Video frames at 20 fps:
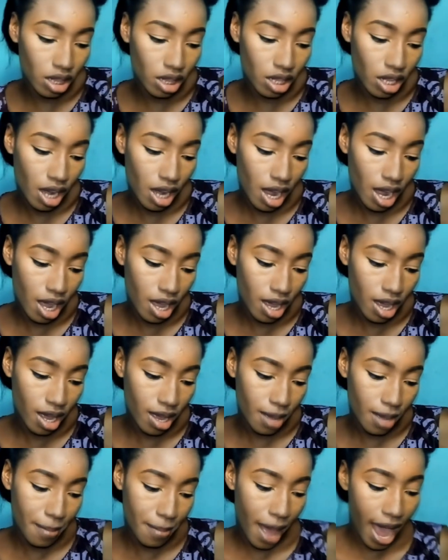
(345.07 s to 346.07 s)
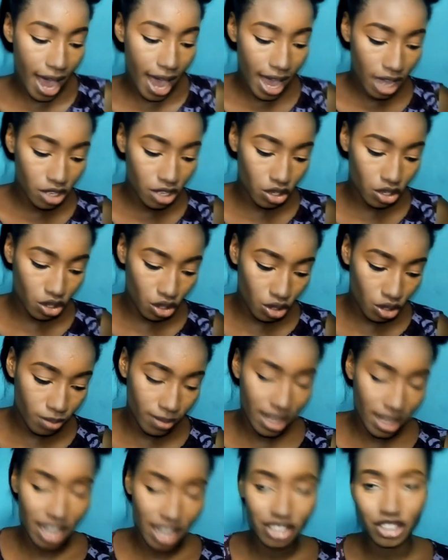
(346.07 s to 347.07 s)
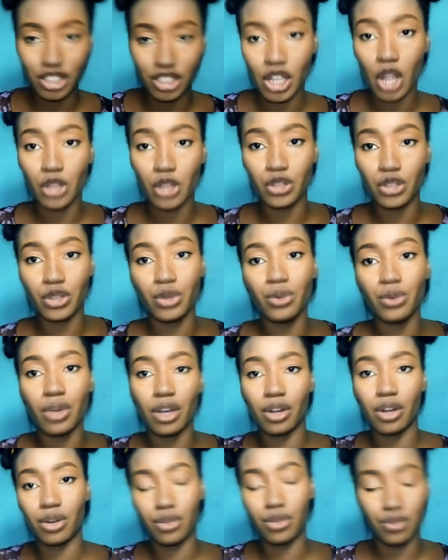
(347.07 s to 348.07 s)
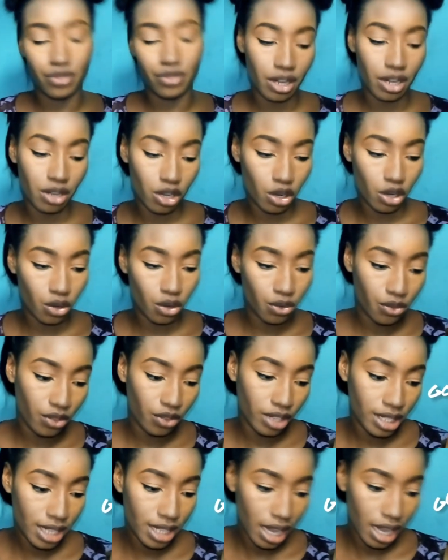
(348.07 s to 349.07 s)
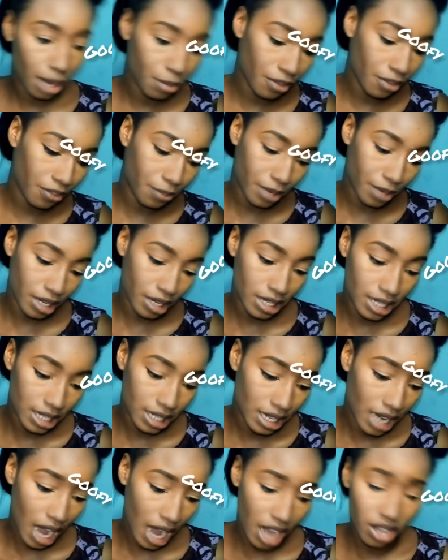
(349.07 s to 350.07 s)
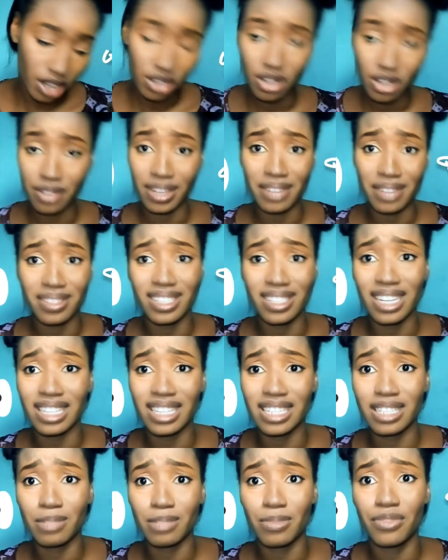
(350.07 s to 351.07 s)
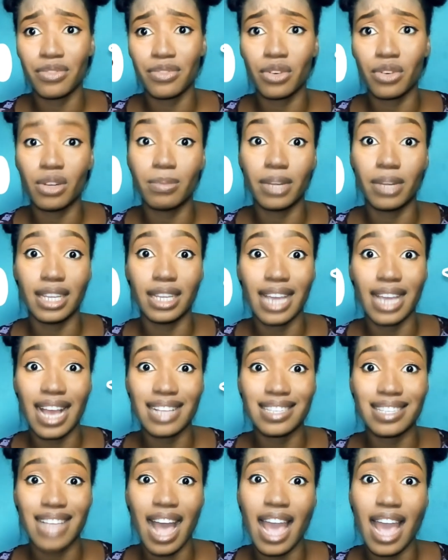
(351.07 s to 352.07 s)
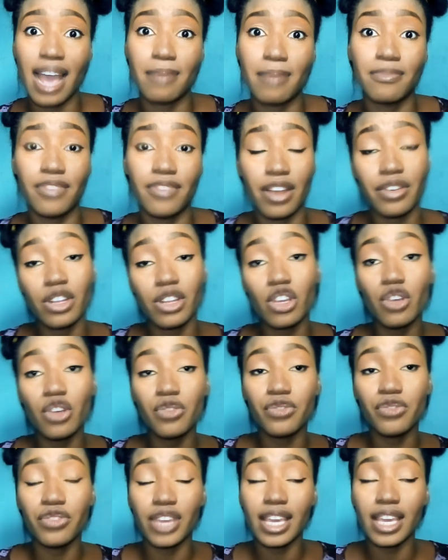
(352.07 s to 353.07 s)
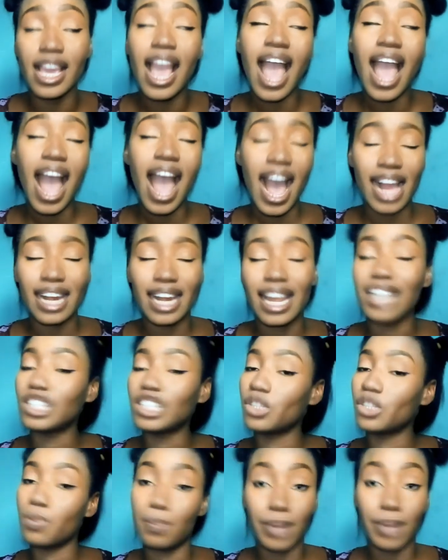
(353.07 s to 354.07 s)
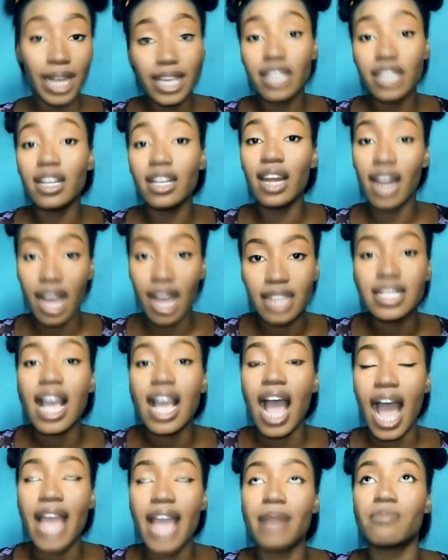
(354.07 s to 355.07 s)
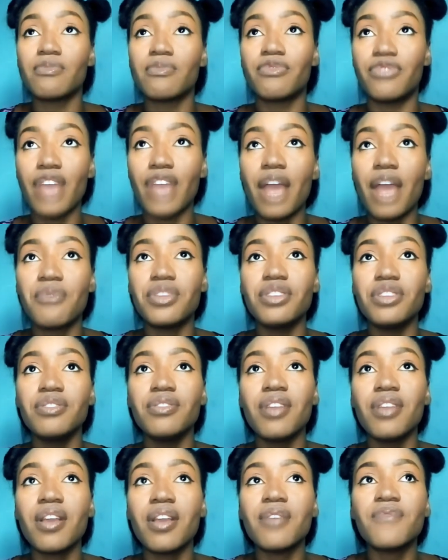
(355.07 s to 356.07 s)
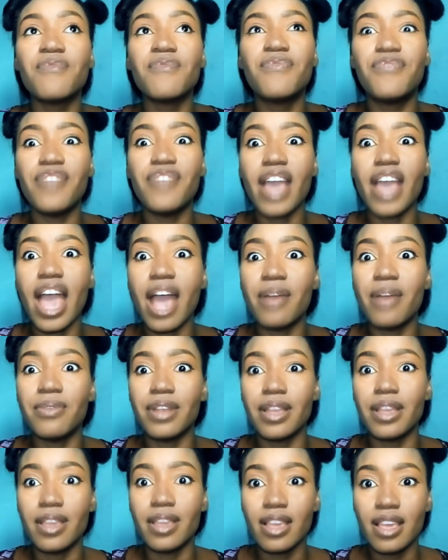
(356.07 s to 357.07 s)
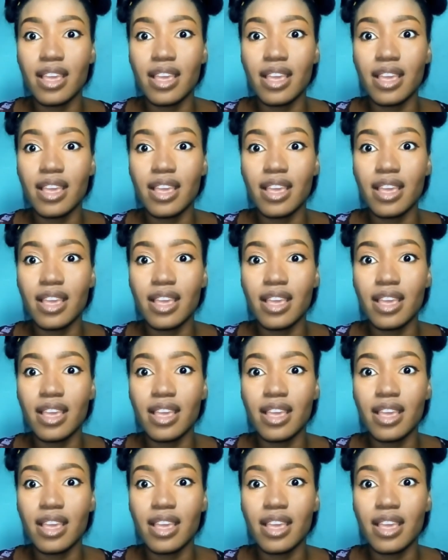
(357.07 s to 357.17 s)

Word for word: the, uh, I assume that you are a very goofy type of person. I don't know if i said this before, but yes, I am very goofy. I like to play a lot. I am very, very,